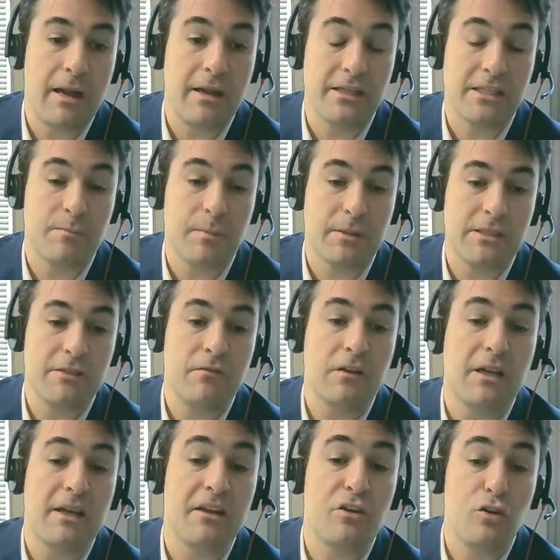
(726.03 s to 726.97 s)
and
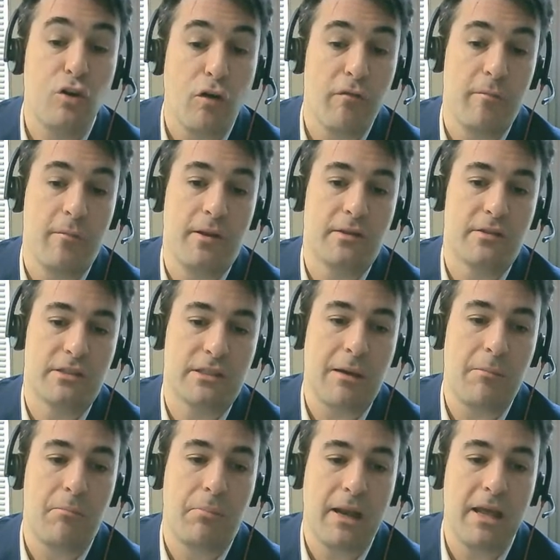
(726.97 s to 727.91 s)
specifically governments
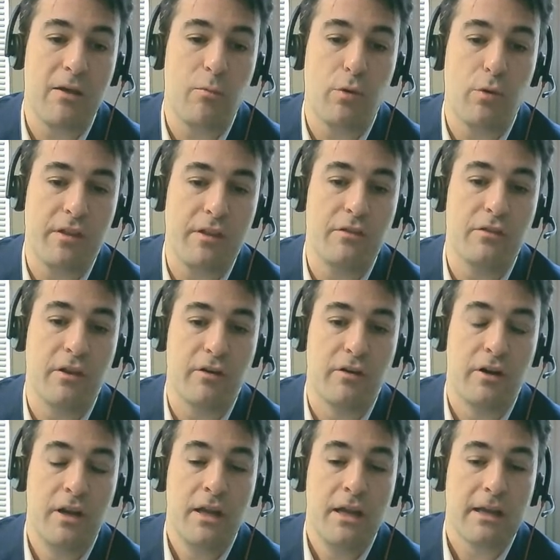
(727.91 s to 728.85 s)
can play within
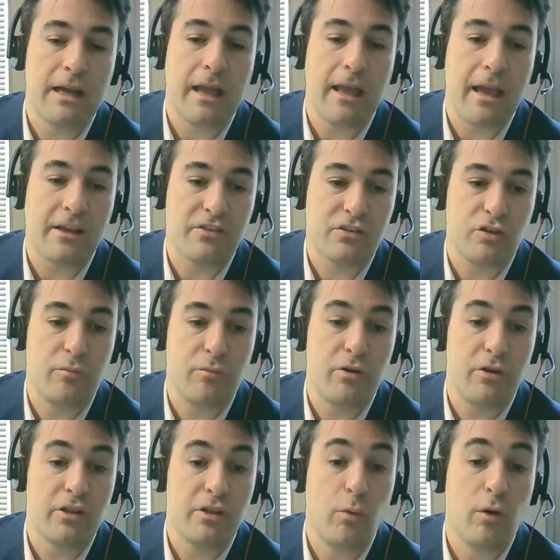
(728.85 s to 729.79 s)
their Gaia-X
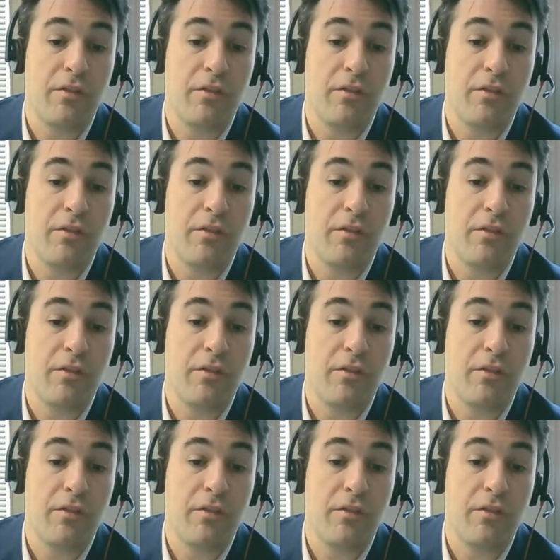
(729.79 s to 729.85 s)
community?